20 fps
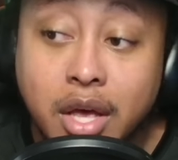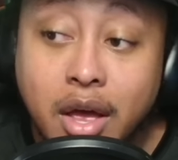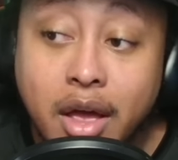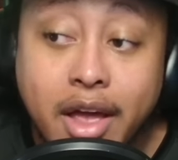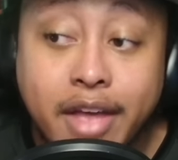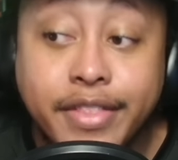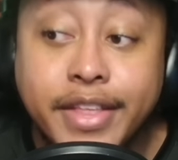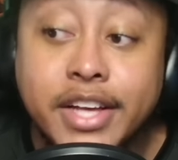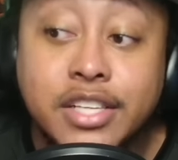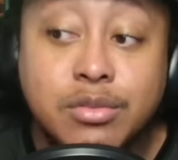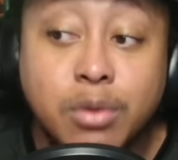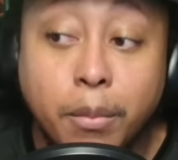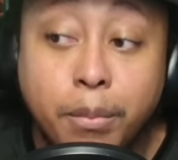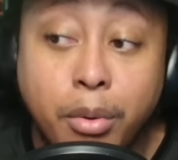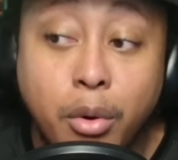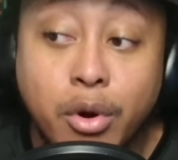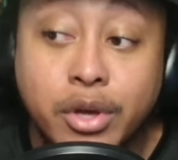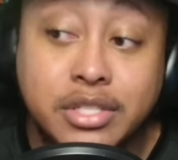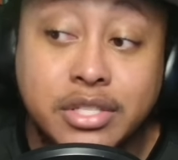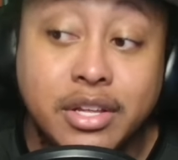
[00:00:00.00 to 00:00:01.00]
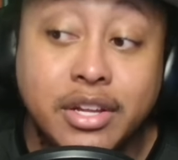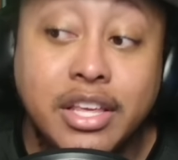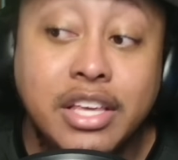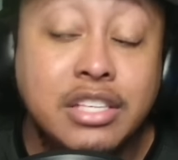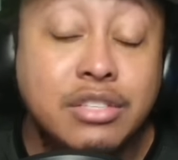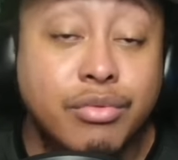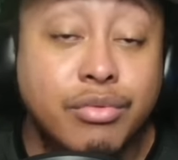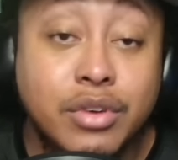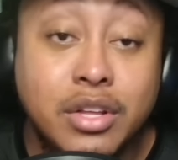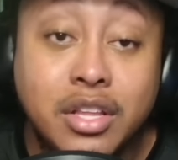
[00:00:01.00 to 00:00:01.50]
And there's reports that
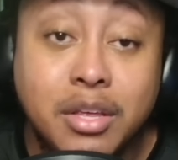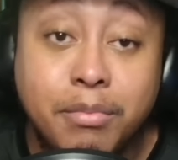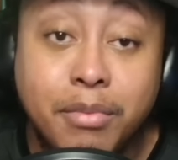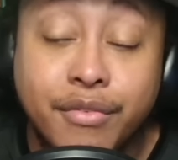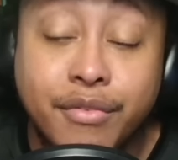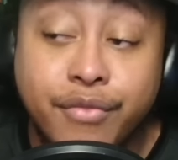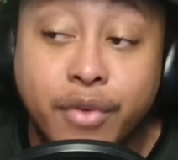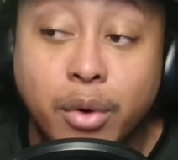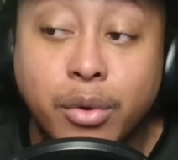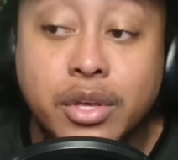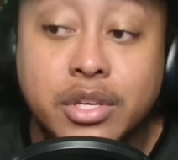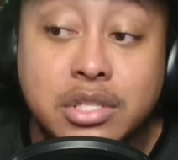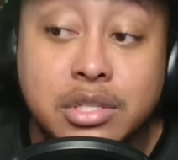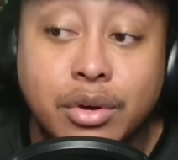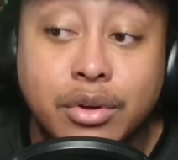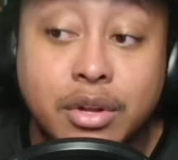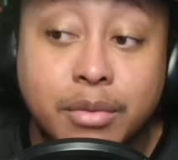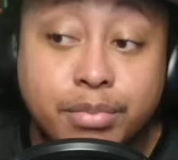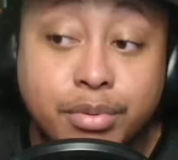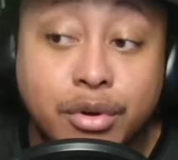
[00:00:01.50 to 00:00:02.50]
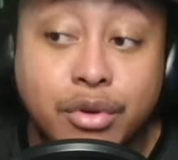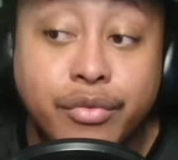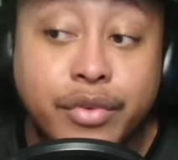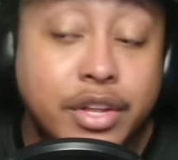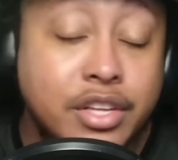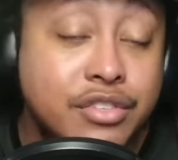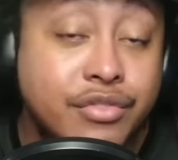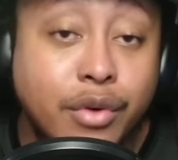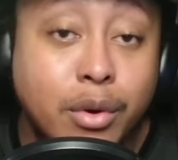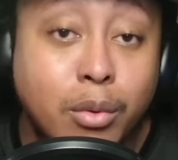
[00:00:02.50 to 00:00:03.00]
he's really been focused on improving
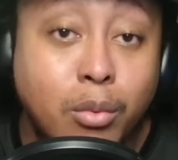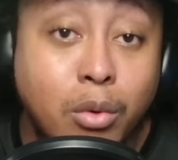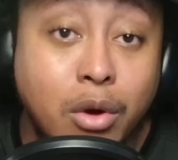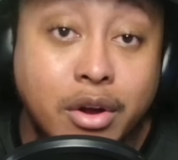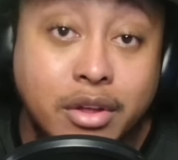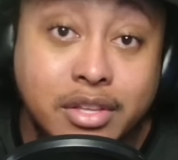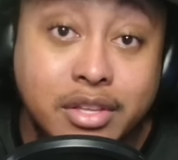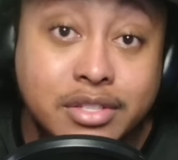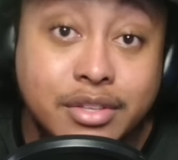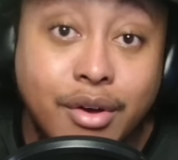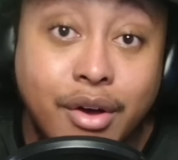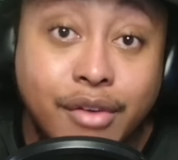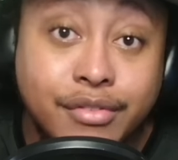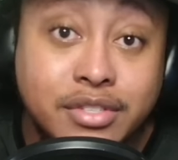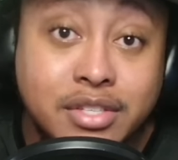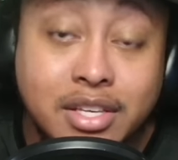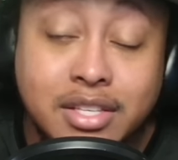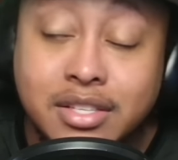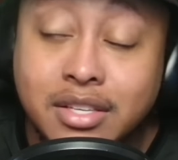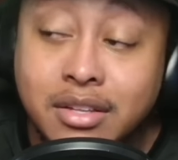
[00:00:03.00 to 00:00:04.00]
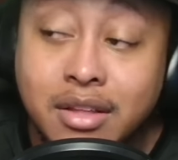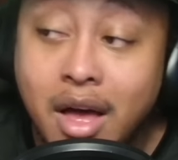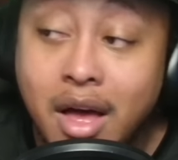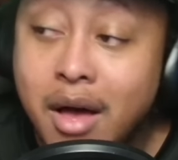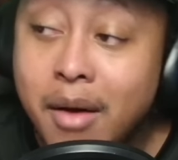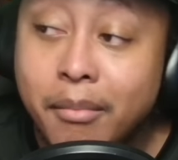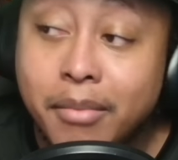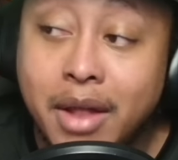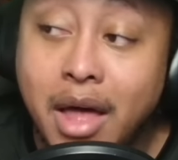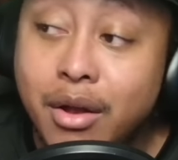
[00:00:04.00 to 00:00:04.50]
his footwork this offseason,
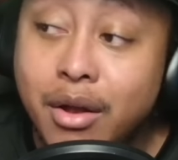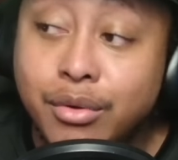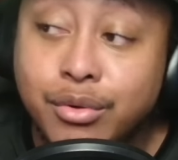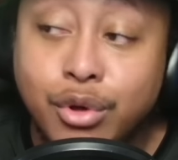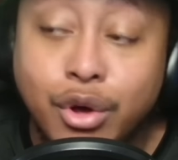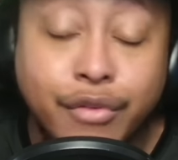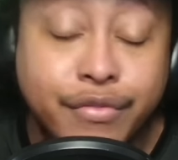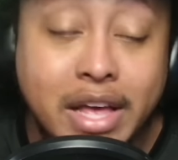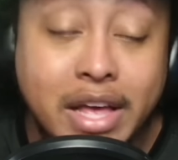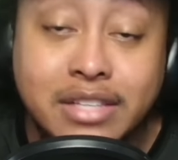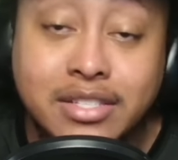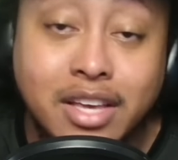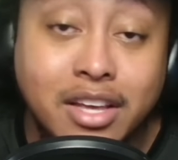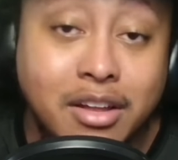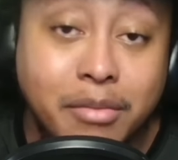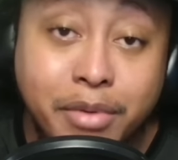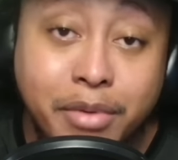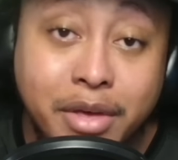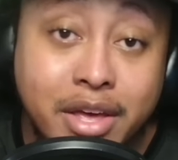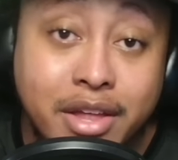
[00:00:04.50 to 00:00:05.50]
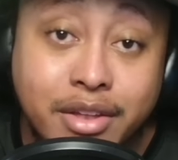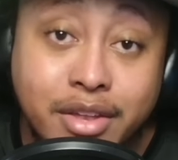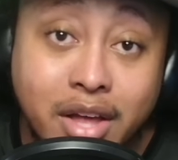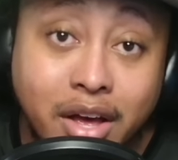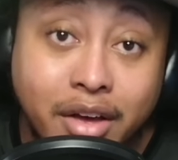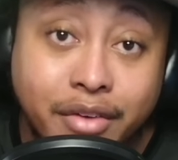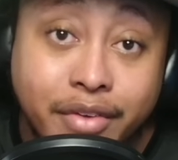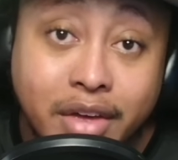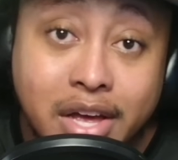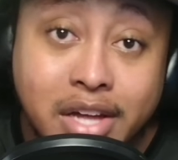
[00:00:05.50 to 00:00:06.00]
but I don't know if that's going to be
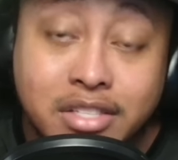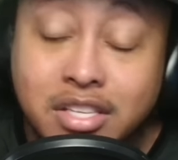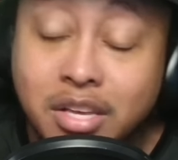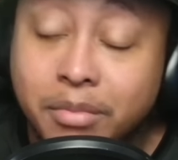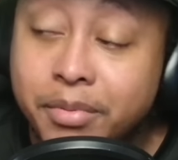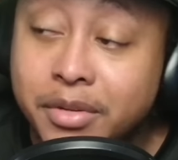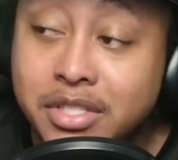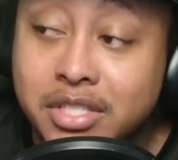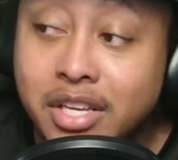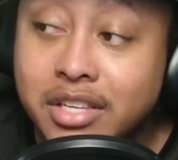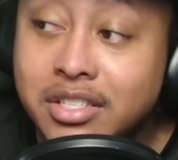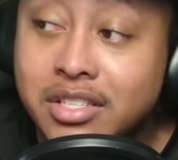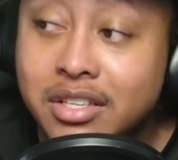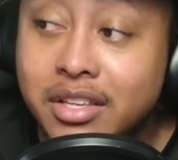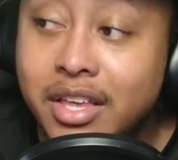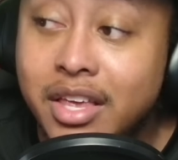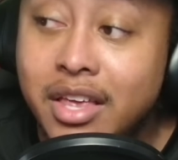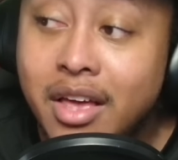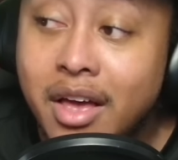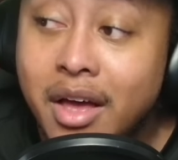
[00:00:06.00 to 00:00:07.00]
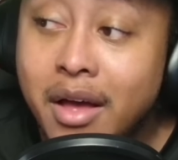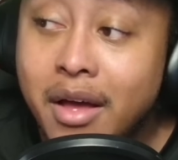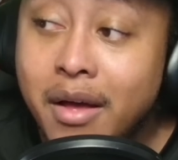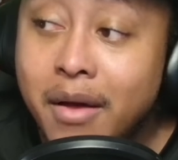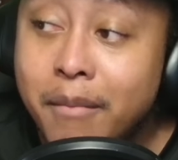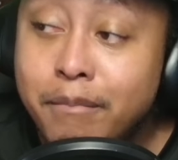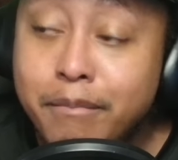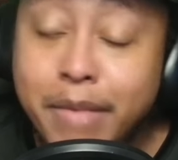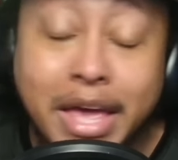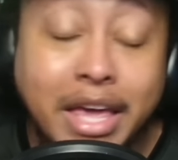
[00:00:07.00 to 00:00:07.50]
enough to potentially
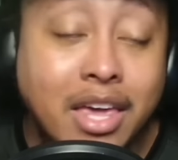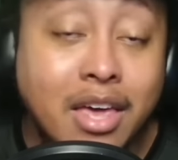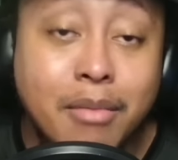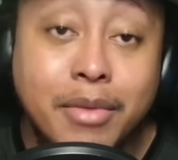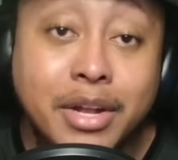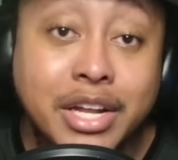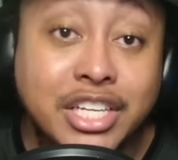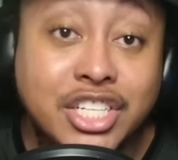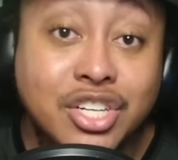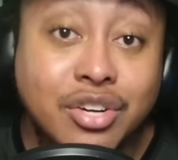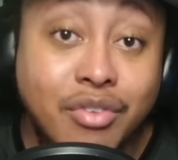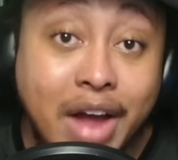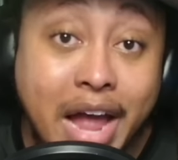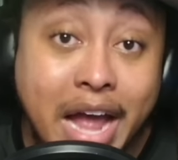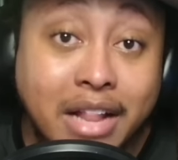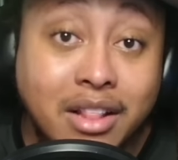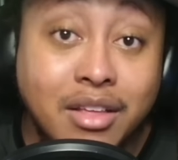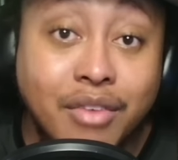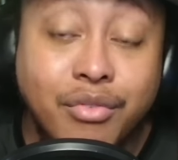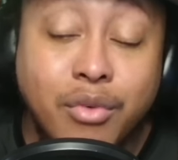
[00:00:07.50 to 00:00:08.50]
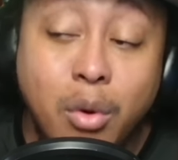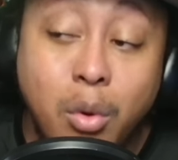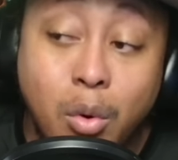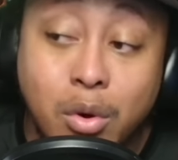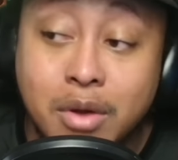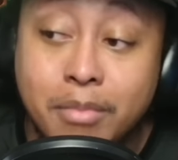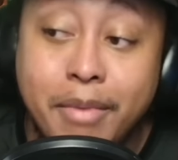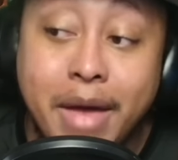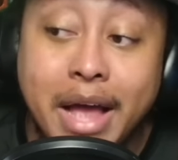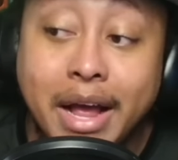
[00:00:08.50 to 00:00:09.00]
make him an attractive
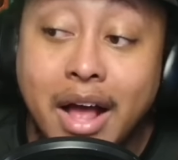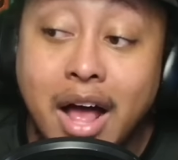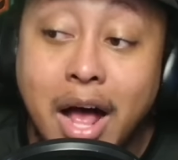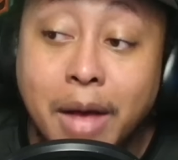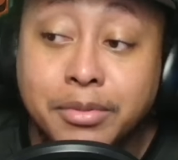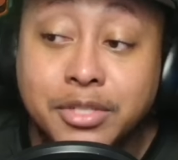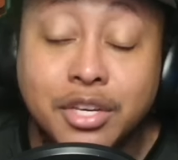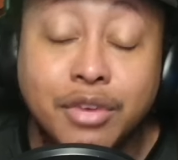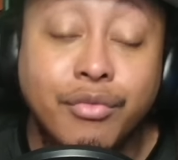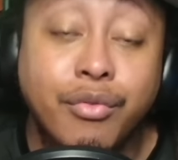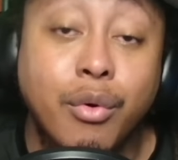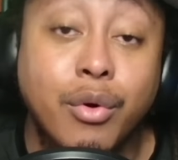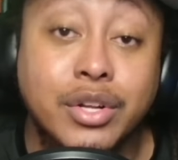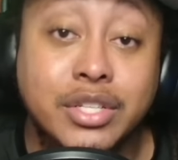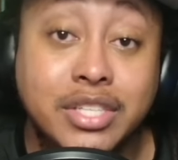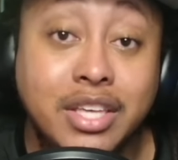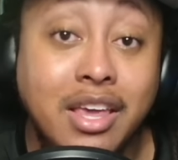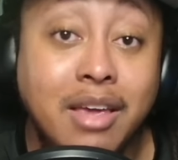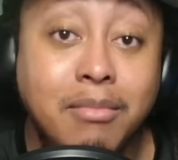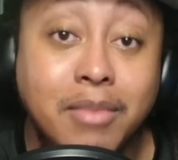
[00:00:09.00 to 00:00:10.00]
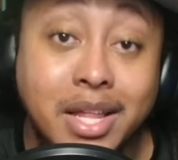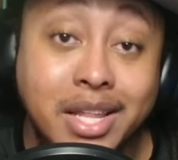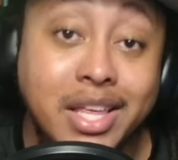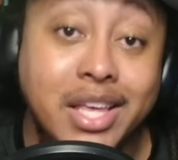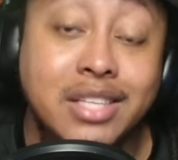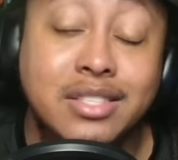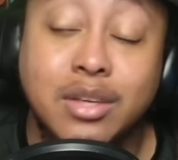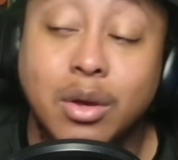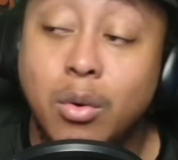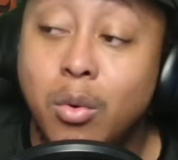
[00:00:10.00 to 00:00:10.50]
quarterback option for a team that
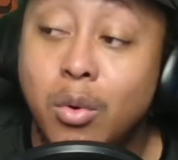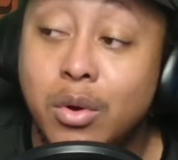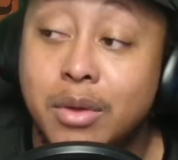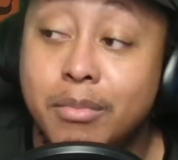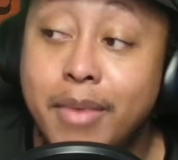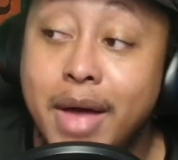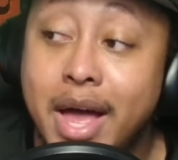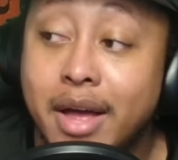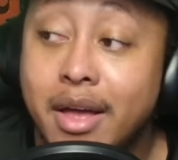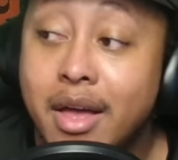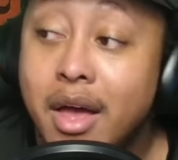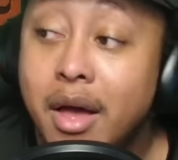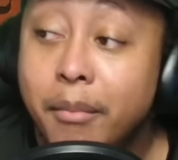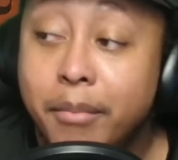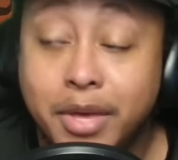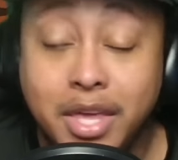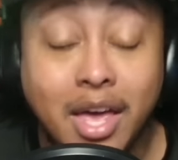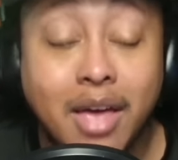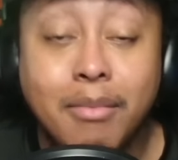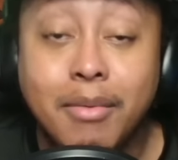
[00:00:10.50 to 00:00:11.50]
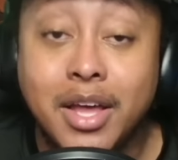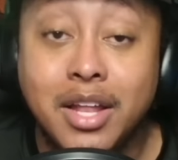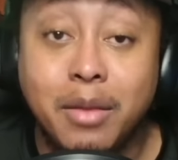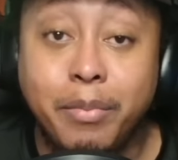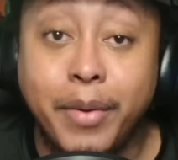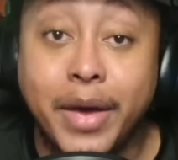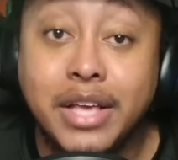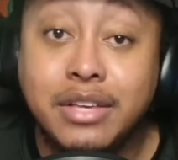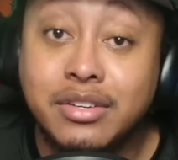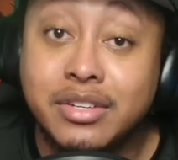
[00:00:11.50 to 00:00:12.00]
needs a quarterback. But yeah, man, the
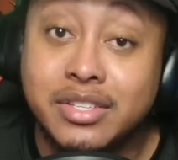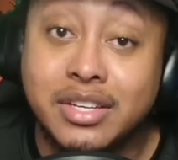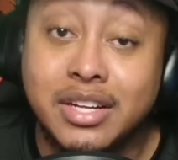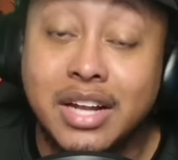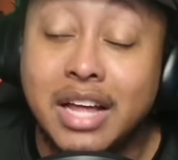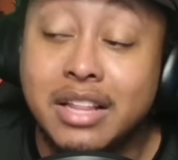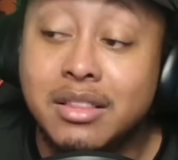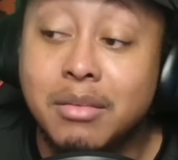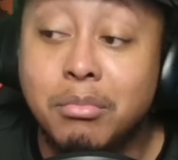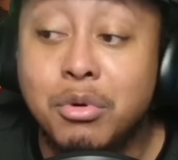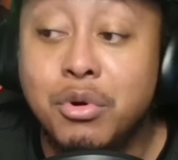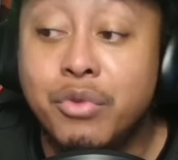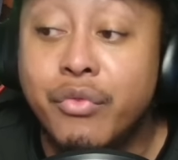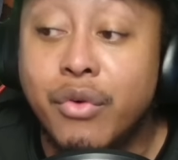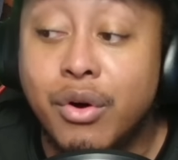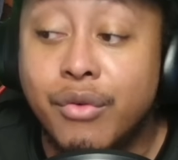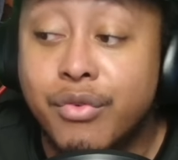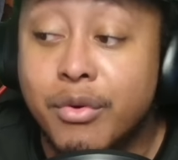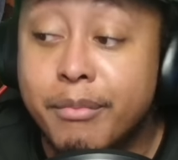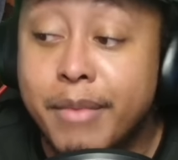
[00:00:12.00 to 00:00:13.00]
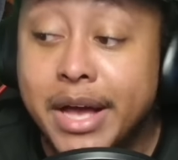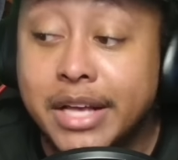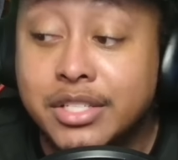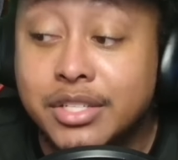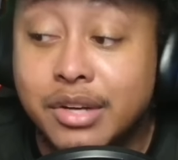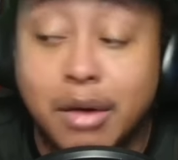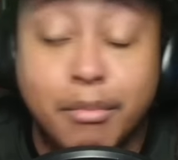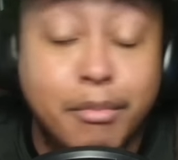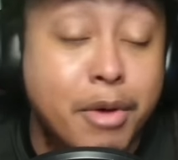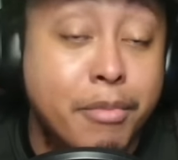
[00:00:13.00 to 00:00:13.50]
Patriots are gonna have to move on from Mac
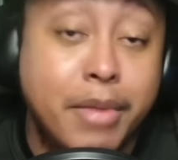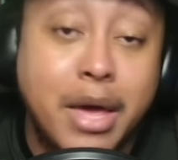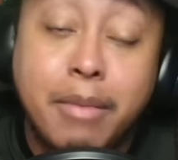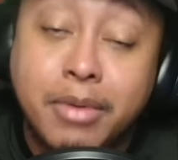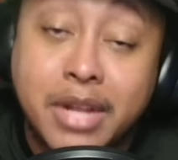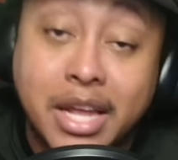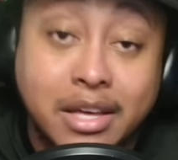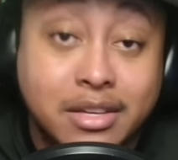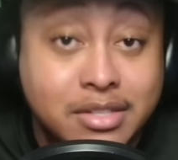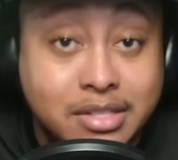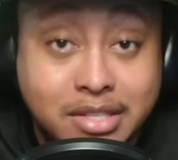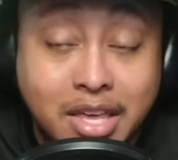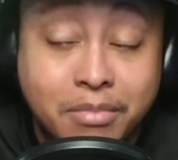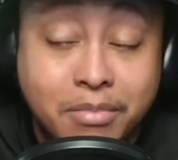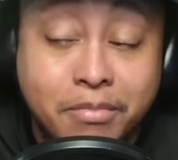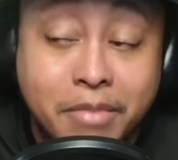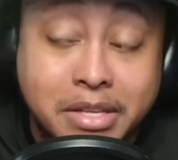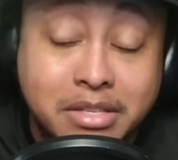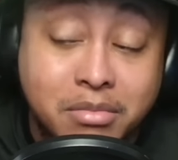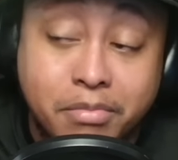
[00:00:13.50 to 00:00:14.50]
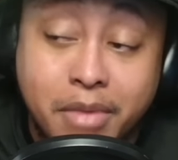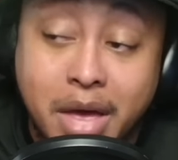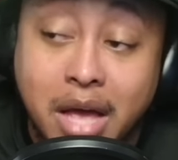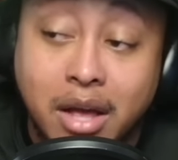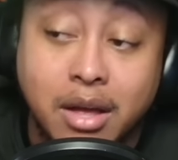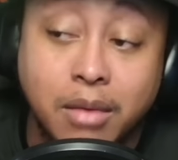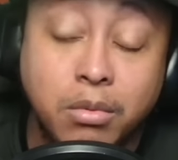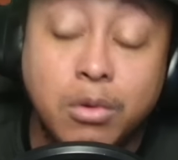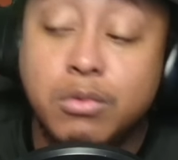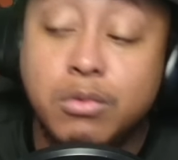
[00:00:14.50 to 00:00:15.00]
Jones. I mean, maybe they could just keep him as a
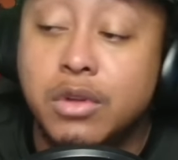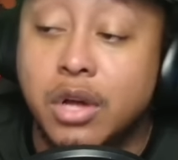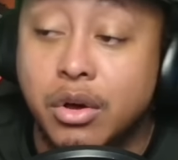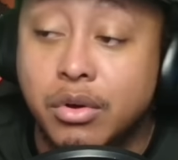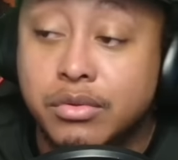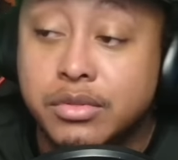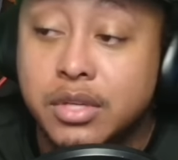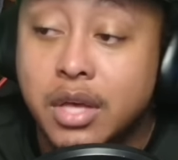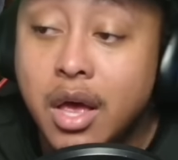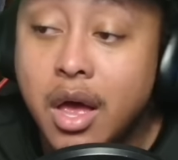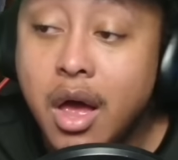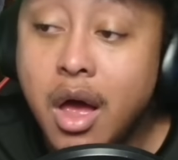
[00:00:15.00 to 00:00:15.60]
backup. Who knows?